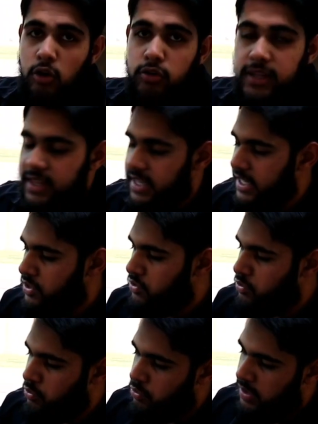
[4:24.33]
Now look at
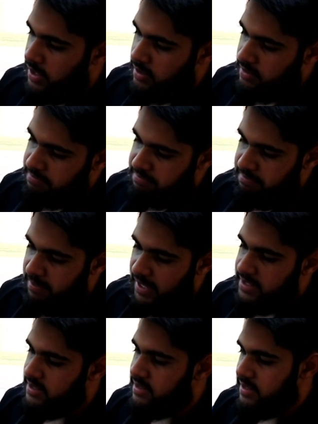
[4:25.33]
these two little
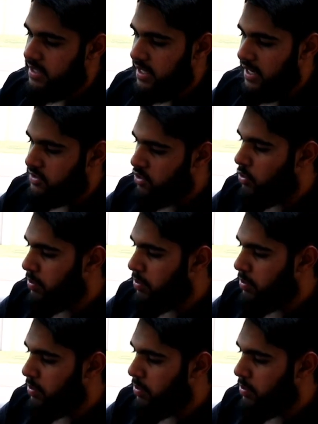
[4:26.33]
places here. Let's